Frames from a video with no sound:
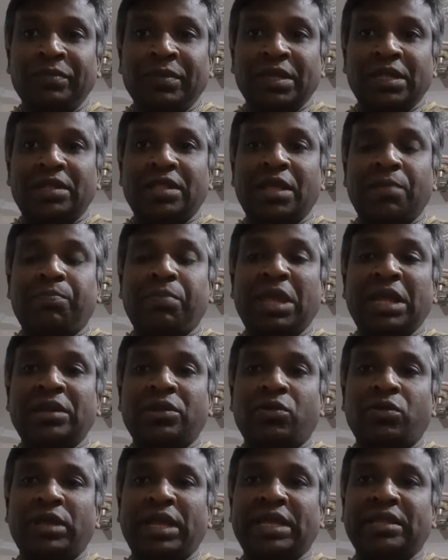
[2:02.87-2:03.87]
They pair
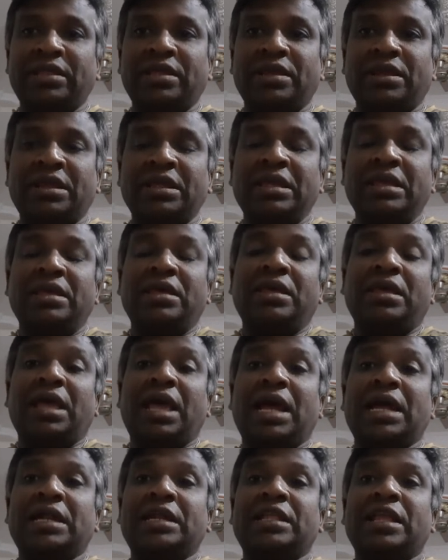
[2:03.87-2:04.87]
together
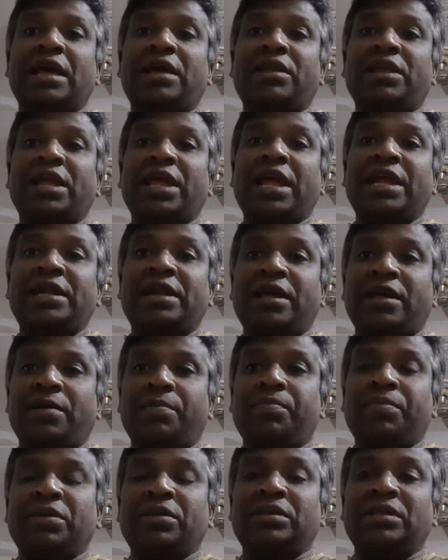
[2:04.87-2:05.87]
and they are held
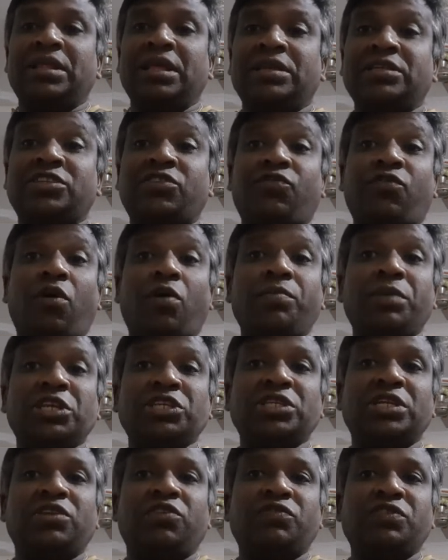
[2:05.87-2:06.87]
up. There is a
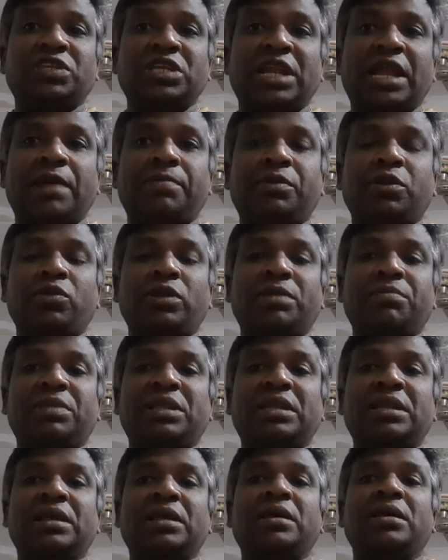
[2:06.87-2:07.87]
formation of
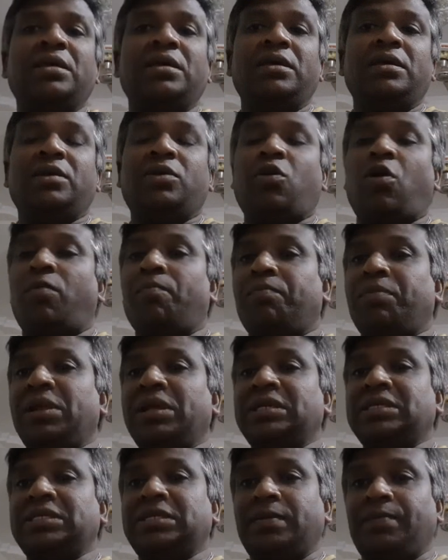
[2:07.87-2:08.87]
synaptonemal
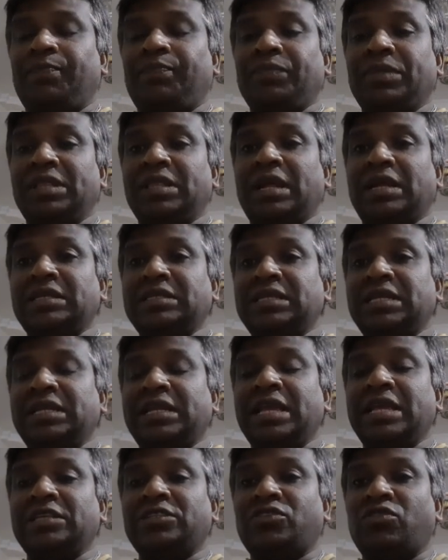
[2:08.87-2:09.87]
complex. That is in
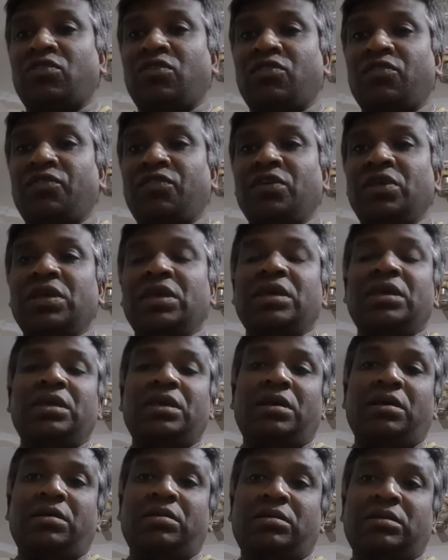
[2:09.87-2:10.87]
case of
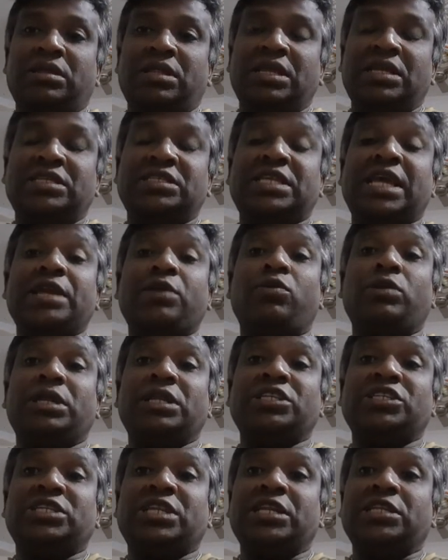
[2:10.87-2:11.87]
the
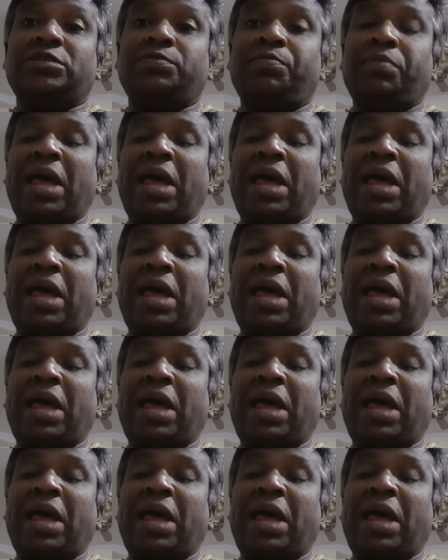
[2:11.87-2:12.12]
zygotin stage.